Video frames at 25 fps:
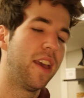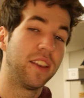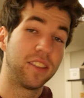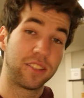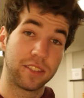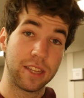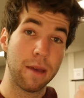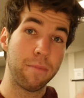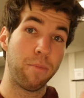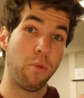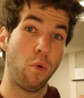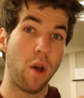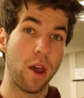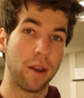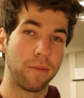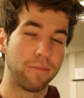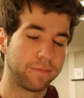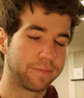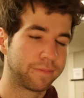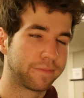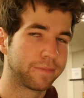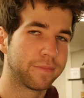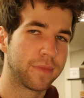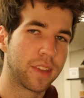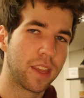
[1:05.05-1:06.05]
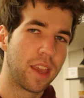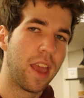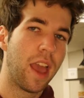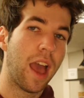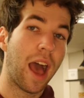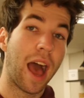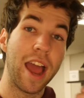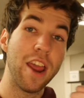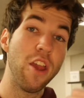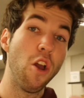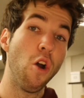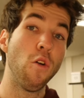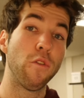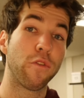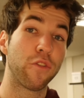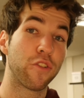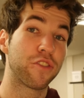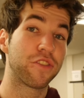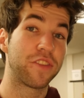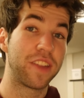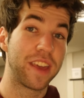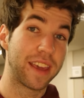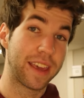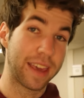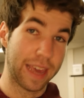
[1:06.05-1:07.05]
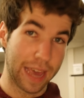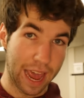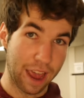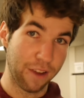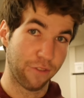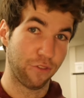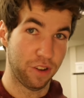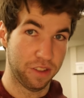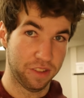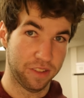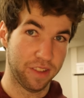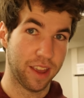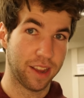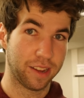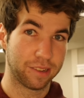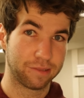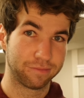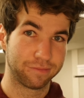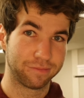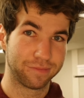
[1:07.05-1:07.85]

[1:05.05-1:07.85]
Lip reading: Step one, I overthink everything.